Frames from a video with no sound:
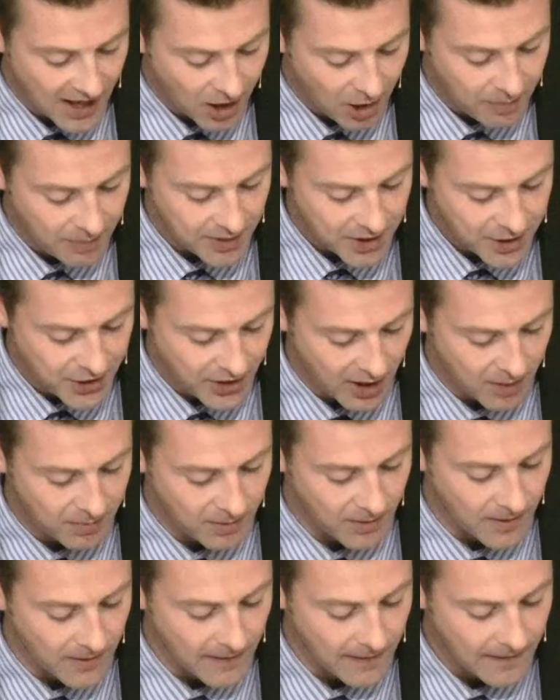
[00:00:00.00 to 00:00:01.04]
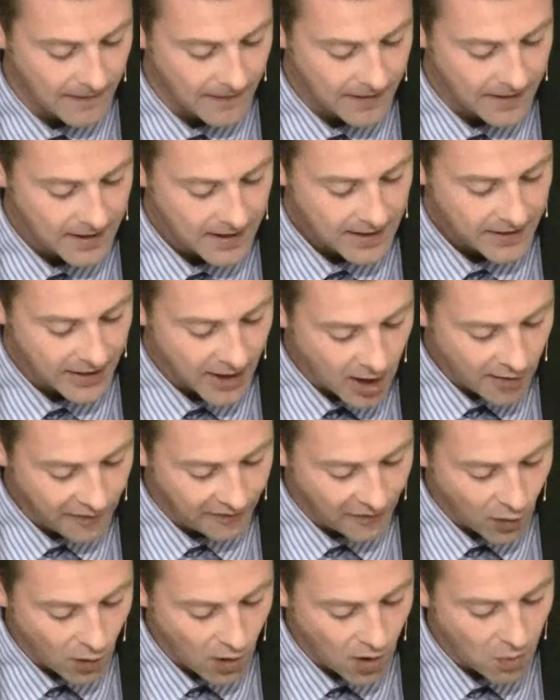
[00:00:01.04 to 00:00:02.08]
help in trouble.
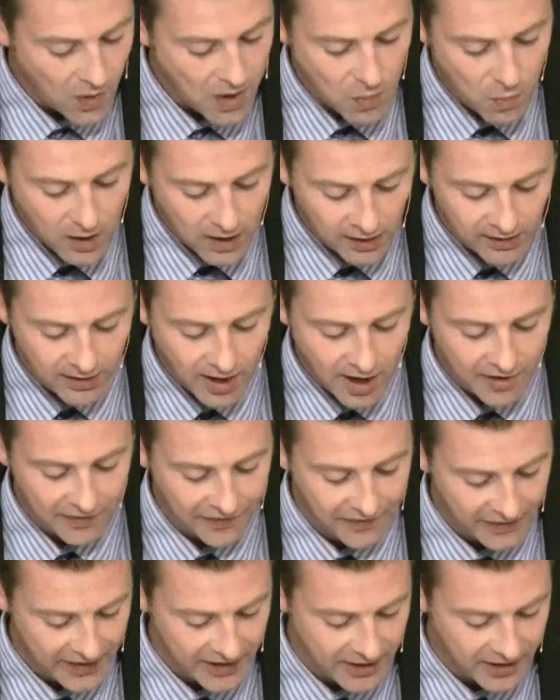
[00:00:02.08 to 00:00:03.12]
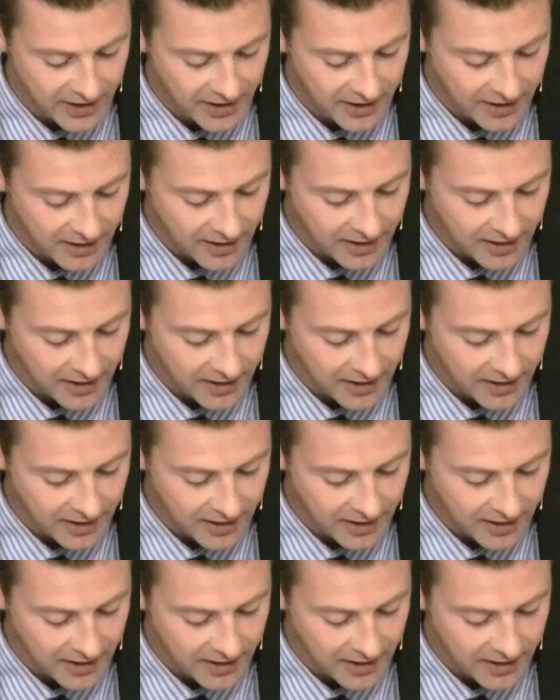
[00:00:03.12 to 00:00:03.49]
Therefore, we will not fear.